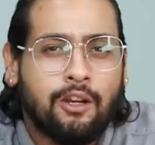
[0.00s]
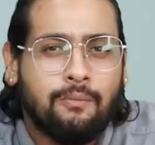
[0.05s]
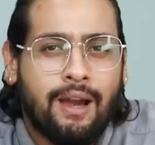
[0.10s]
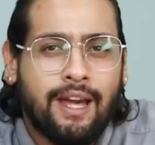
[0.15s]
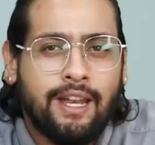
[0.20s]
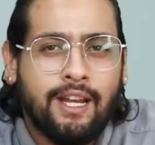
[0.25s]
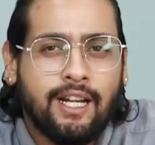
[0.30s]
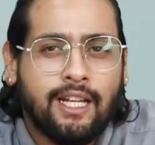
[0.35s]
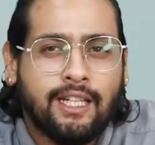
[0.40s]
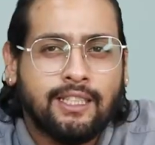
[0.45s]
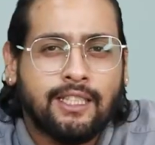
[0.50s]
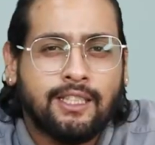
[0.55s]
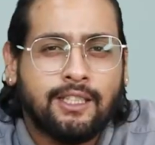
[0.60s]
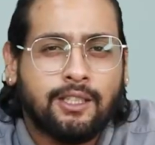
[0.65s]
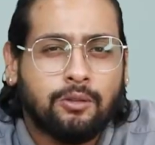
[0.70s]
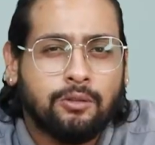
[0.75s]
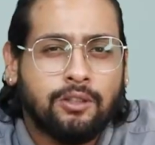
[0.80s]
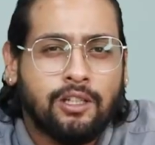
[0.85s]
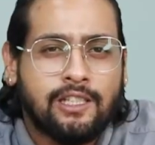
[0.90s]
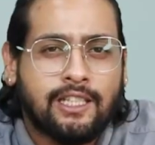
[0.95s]
humanities and
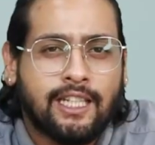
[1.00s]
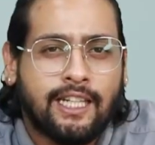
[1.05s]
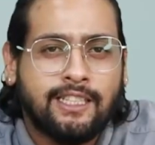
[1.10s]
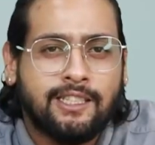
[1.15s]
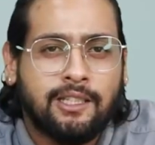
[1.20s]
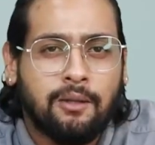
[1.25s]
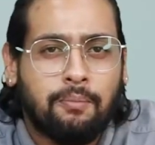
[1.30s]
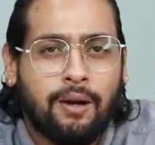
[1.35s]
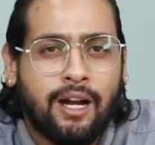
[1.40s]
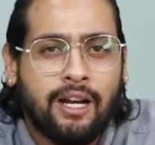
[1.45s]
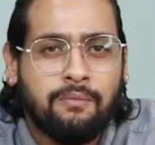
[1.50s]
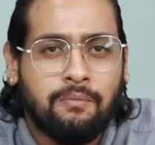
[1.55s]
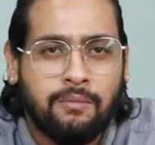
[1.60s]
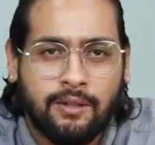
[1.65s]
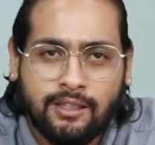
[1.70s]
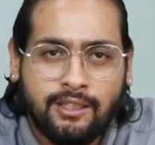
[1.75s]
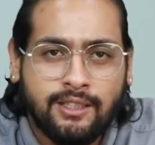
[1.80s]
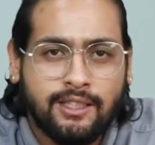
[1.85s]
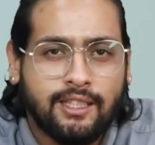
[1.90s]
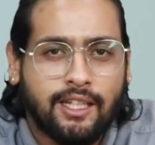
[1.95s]
social science
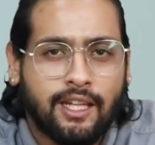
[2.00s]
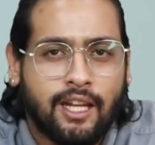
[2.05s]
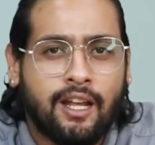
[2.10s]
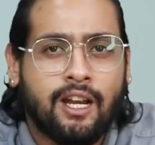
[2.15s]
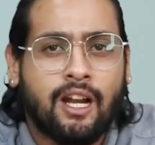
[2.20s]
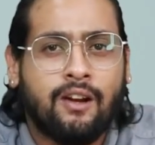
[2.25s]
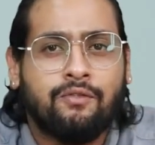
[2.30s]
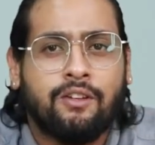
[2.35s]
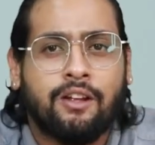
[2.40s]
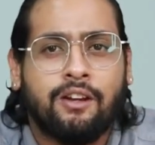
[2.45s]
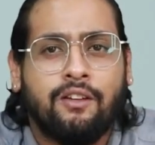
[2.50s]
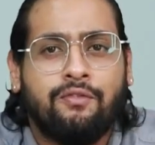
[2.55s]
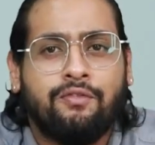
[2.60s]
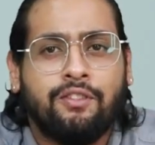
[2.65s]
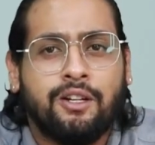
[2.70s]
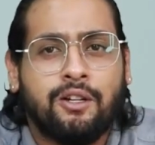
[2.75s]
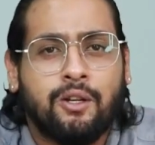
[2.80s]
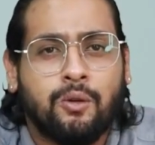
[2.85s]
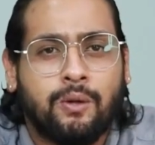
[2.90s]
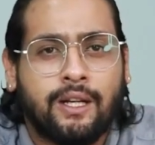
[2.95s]
departments, hereafter
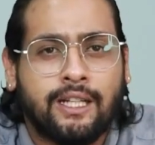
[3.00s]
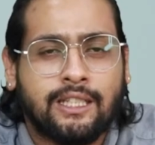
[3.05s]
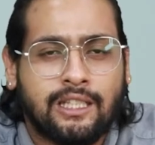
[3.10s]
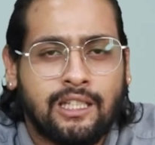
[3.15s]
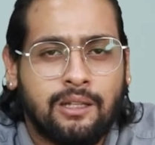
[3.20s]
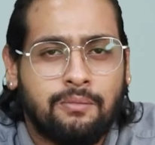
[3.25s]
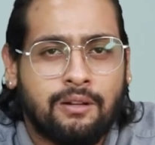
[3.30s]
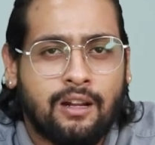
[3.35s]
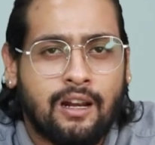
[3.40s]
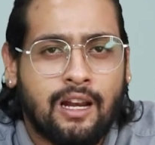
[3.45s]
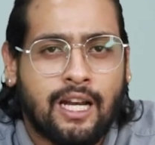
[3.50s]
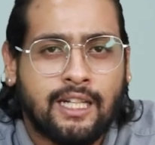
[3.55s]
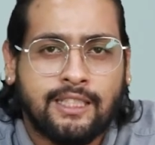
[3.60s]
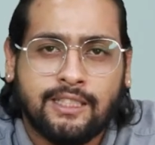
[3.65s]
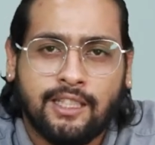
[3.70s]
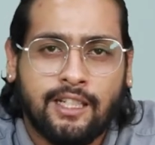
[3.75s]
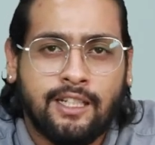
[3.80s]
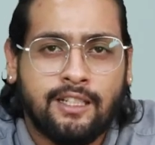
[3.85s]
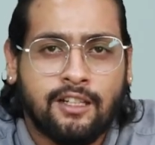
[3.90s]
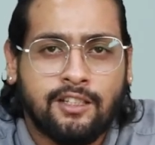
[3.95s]
referred to as liberal
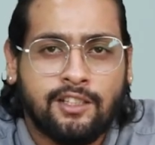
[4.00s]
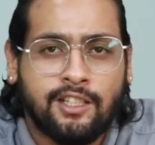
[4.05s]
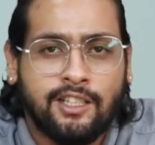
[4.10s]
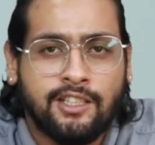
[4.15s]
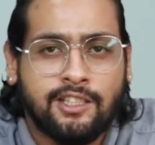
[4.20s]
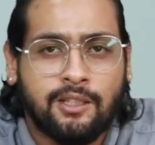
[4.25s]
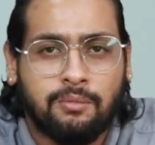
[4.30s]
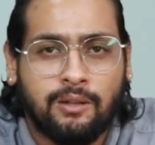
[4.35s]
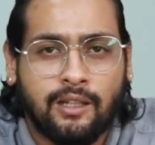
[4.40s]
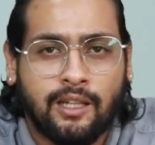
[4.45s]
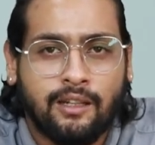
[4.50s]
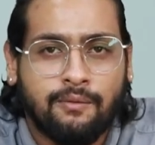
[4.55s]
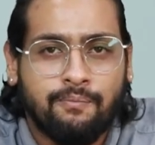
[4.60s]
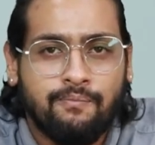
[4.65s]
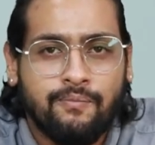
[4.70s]
arts interchangeably.